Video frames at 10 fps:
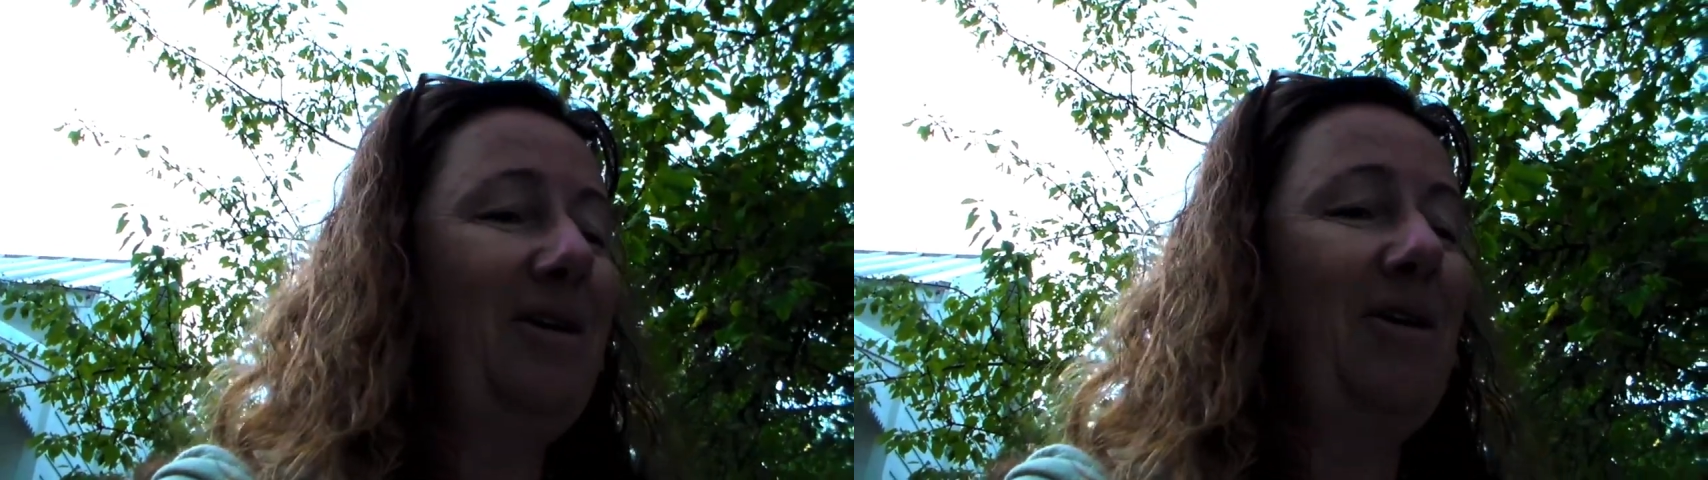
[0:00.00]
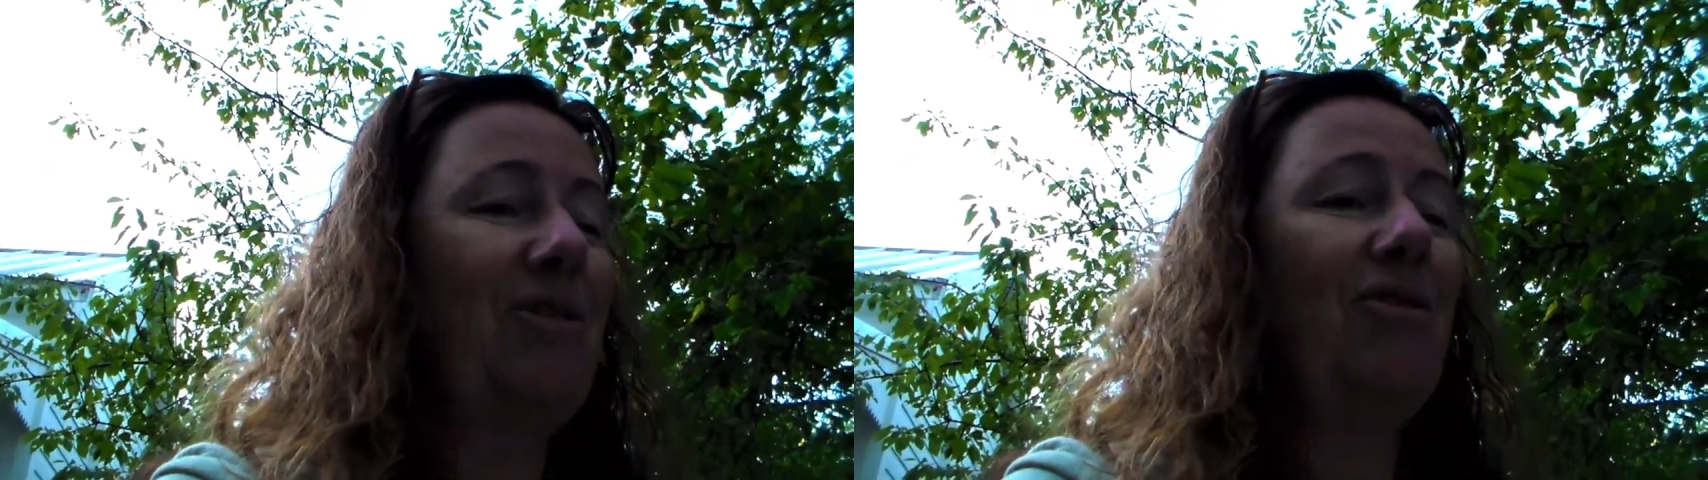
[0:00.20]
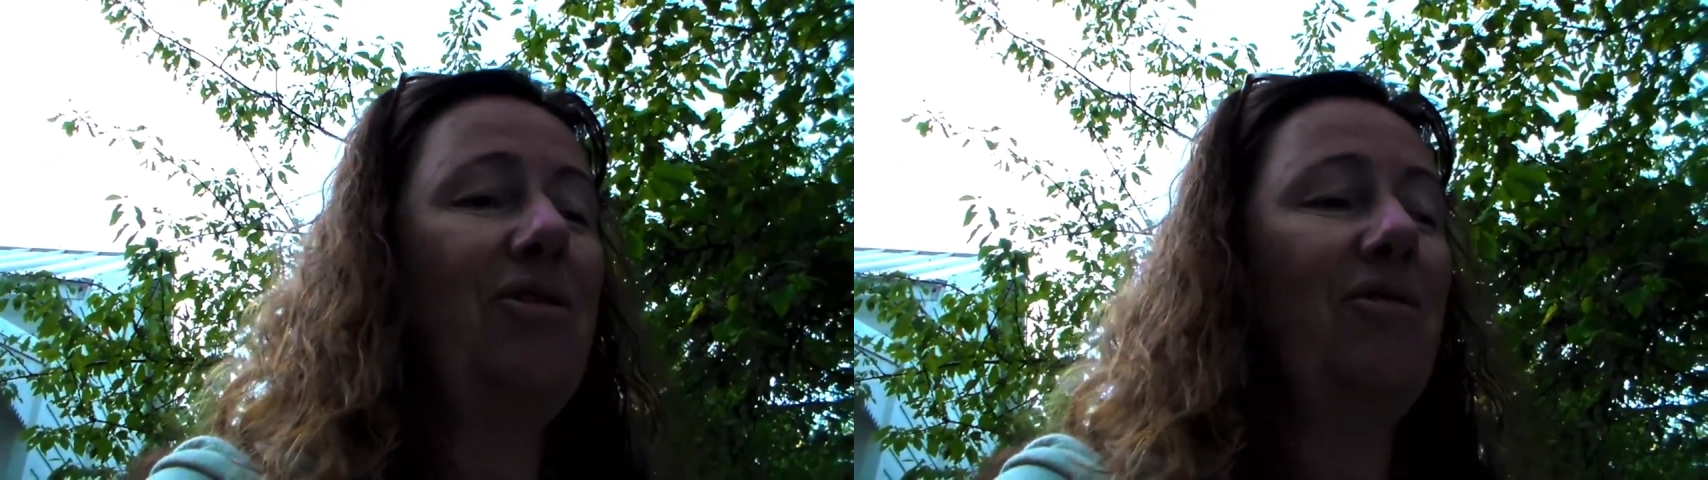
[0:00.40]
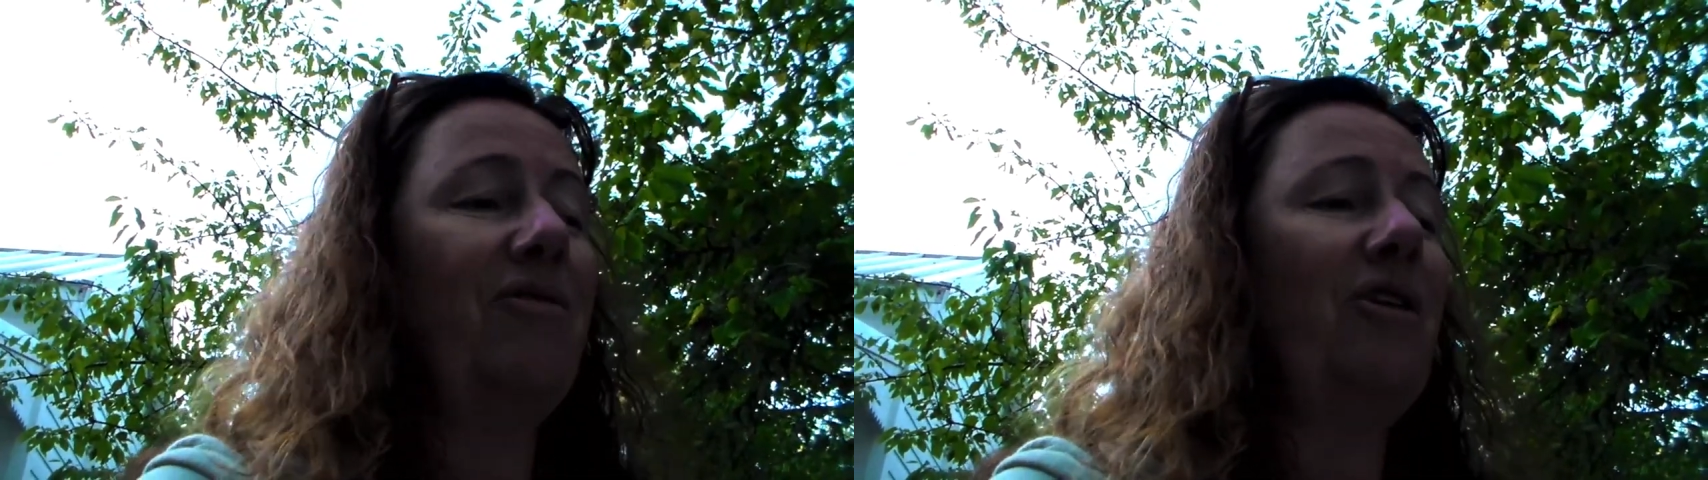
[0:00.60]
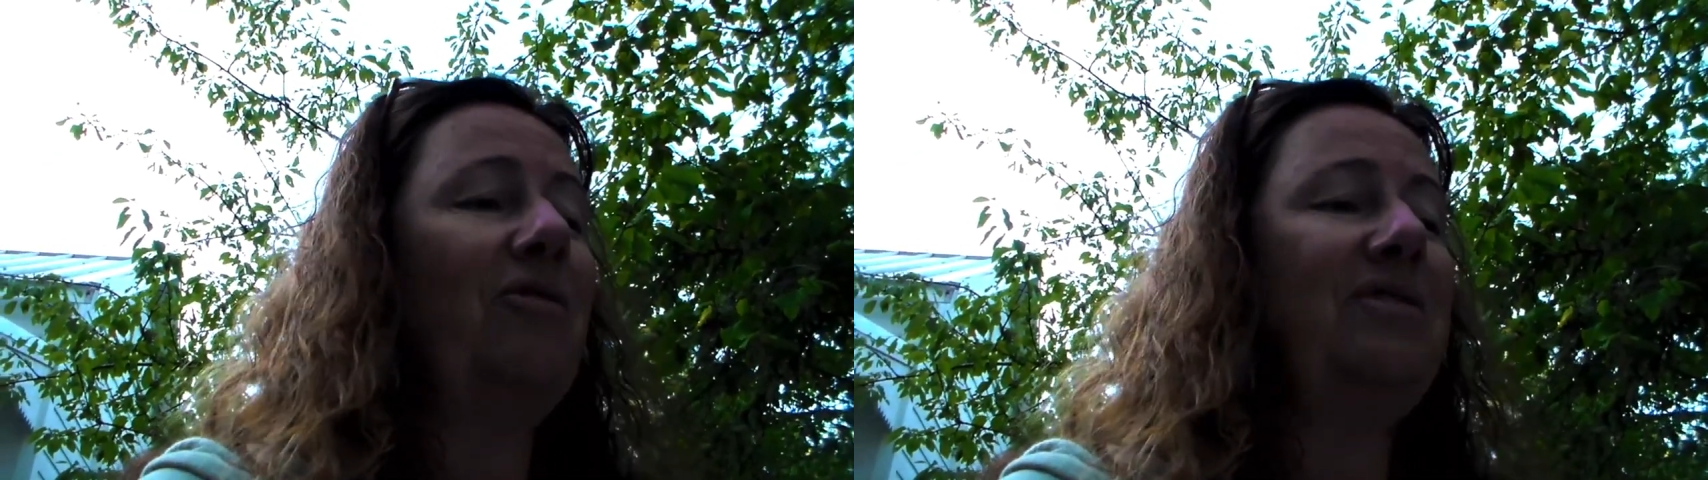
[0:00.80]
With her, there
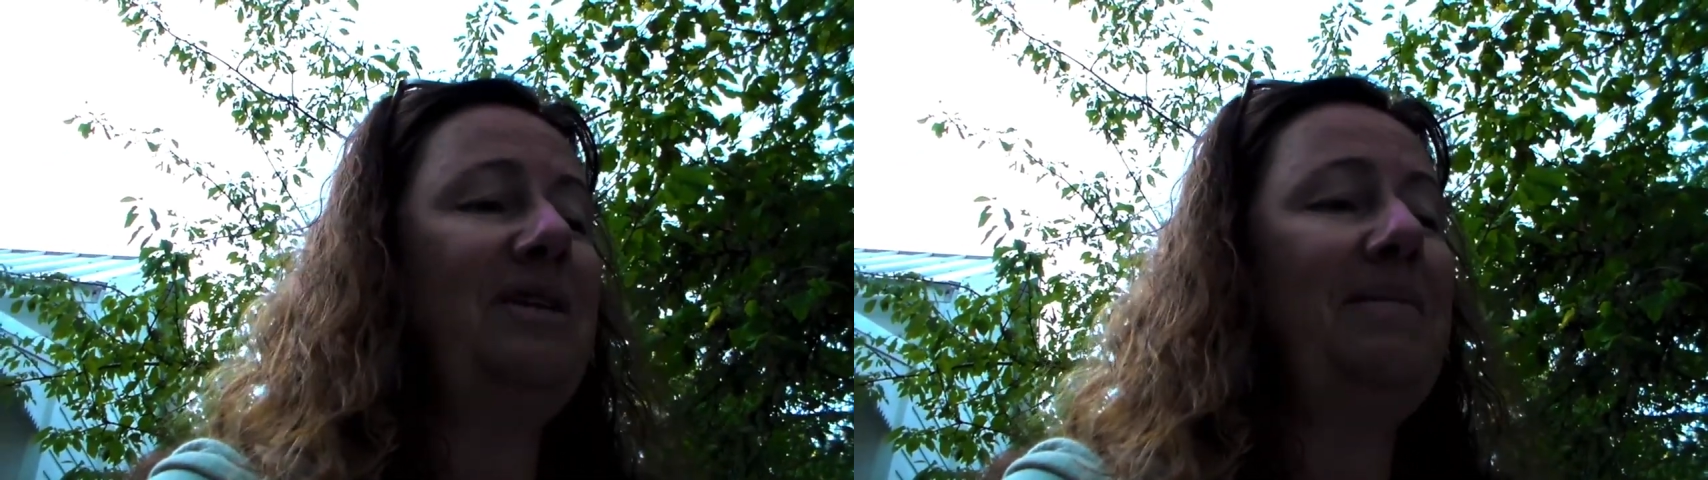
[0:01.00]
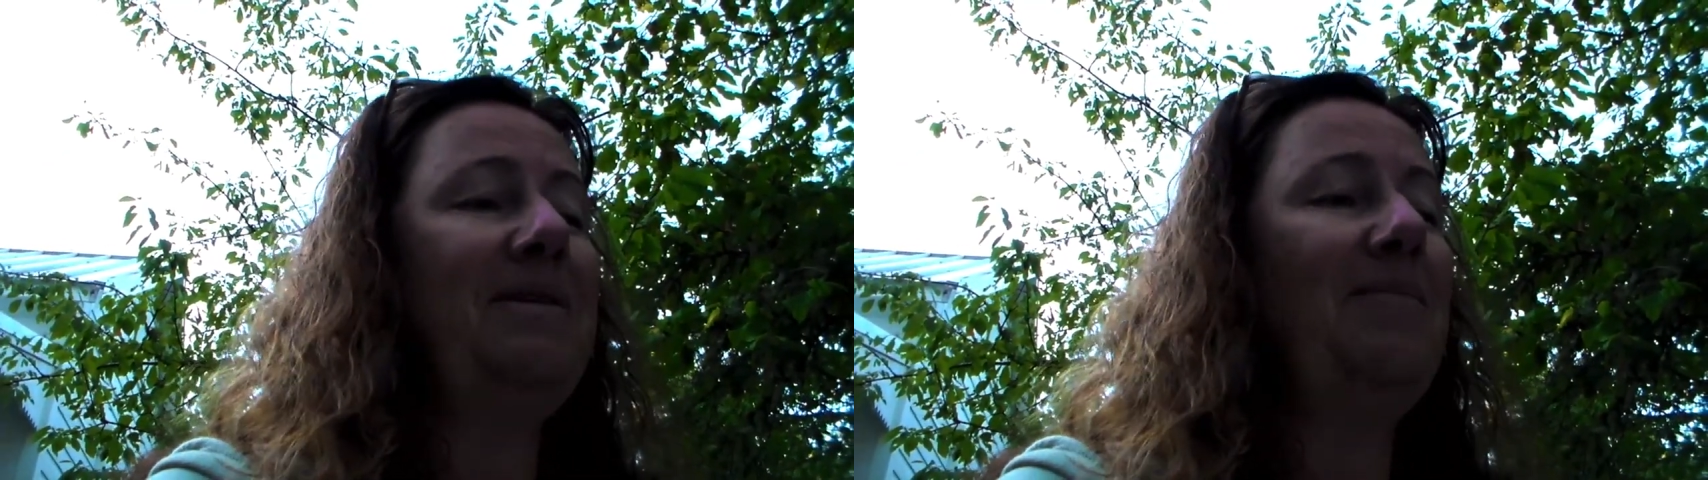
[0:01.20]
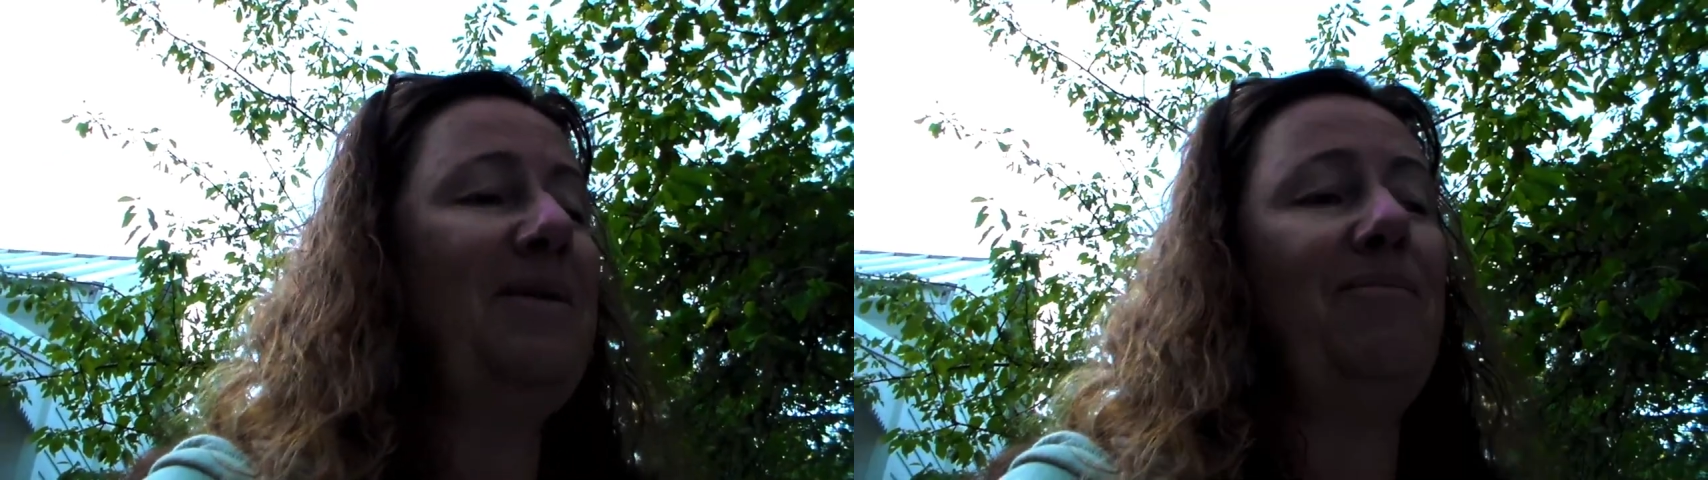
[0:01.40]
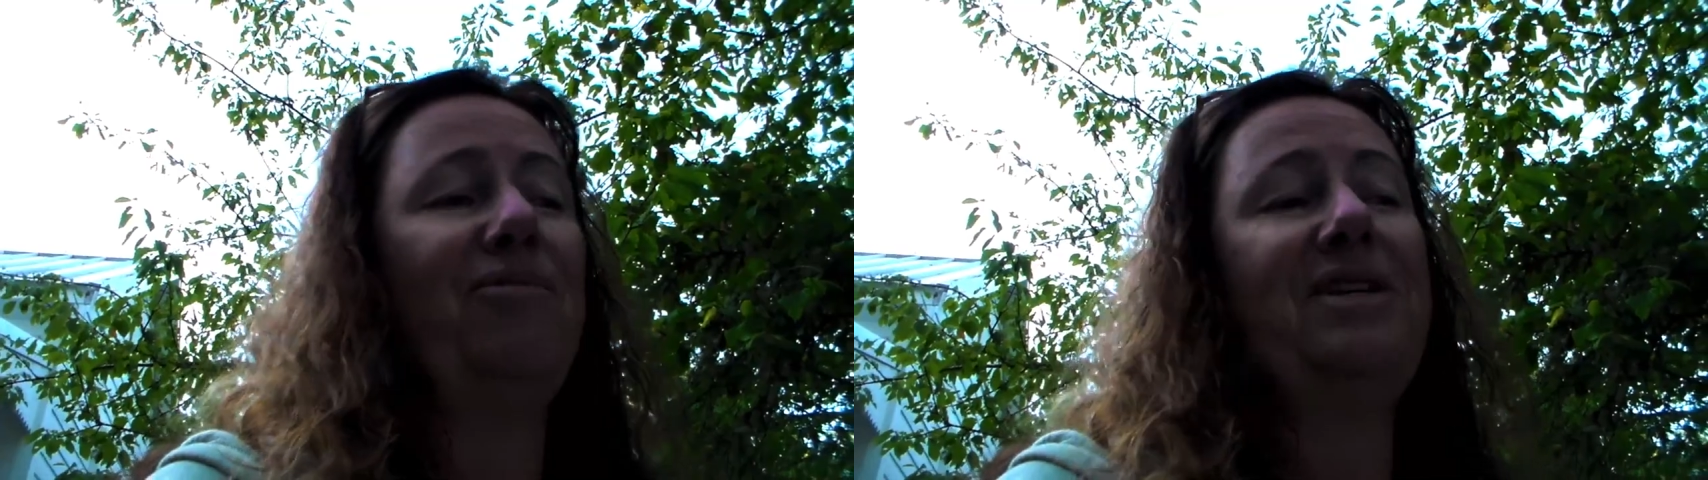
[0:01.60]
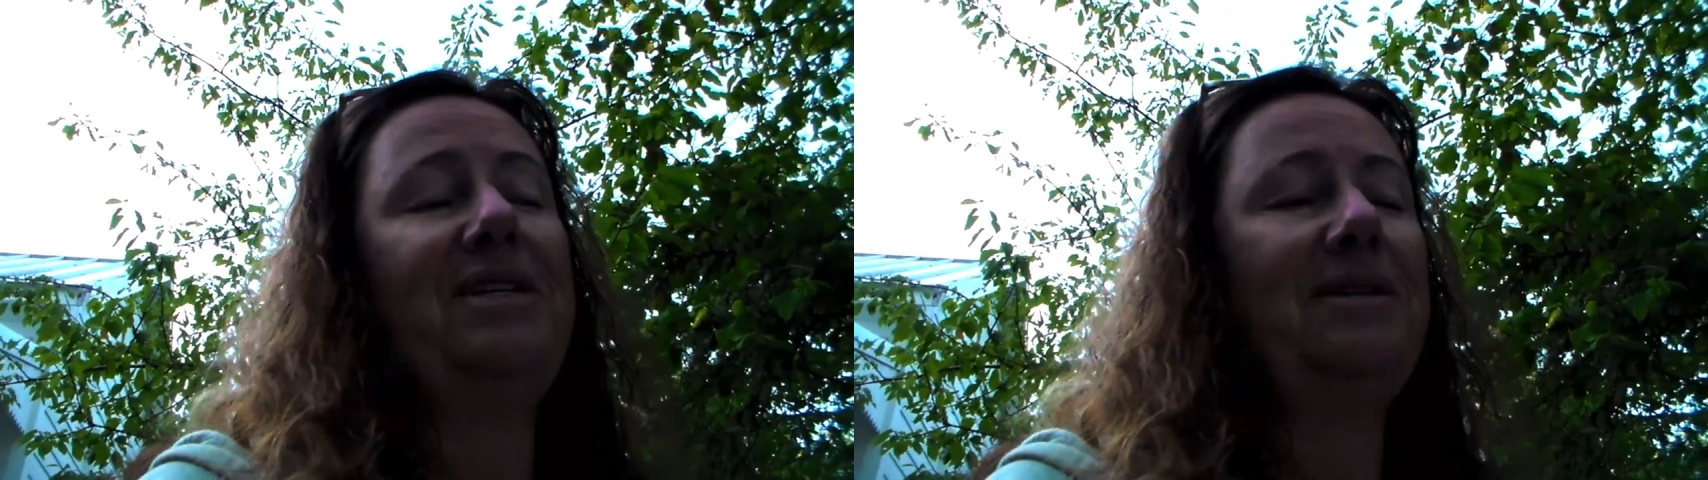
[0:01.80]
was always seemed to be a
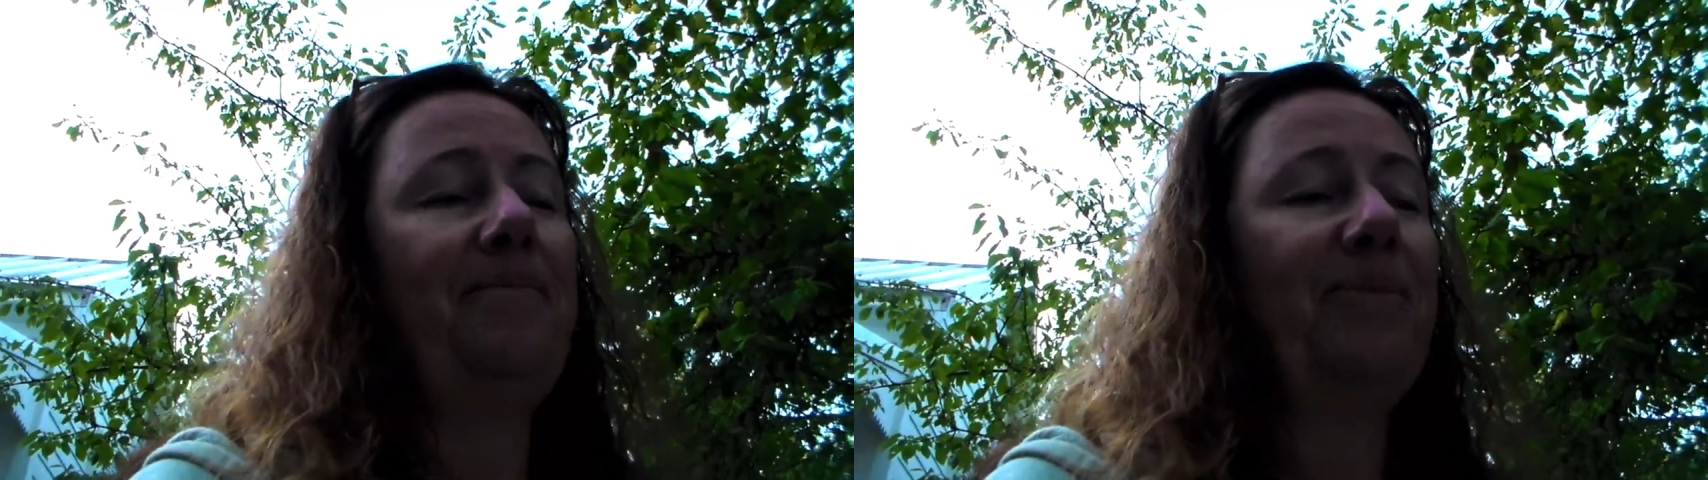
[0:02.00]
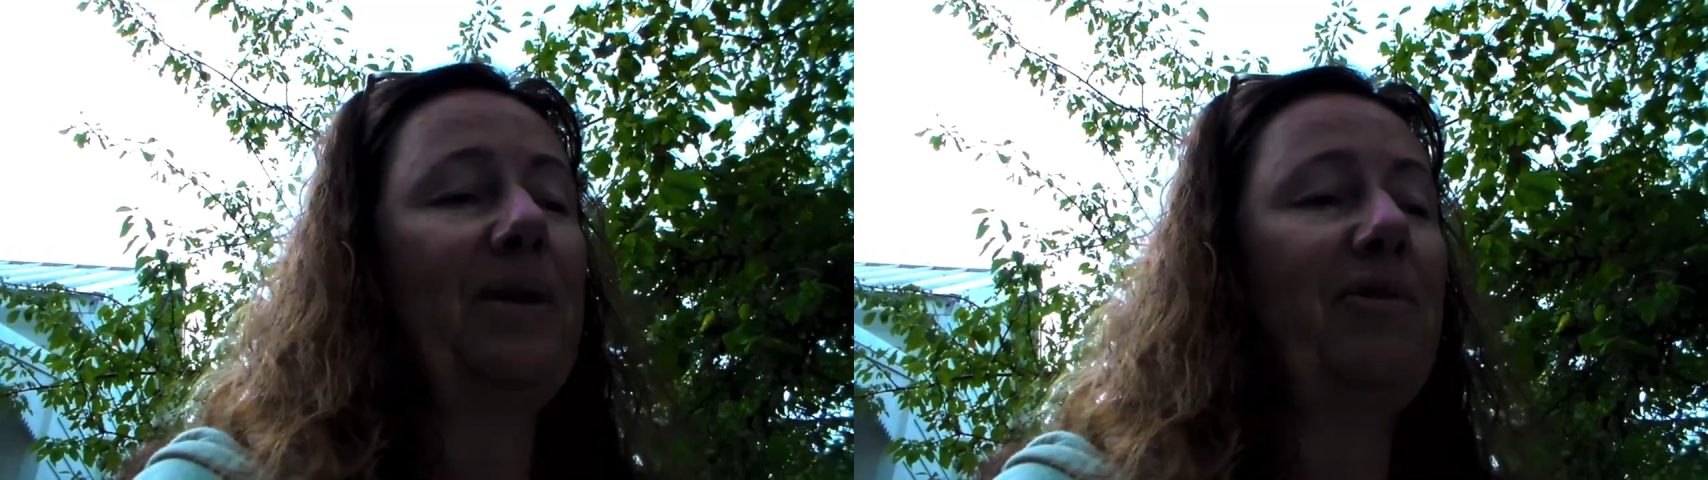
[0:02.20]
breeze.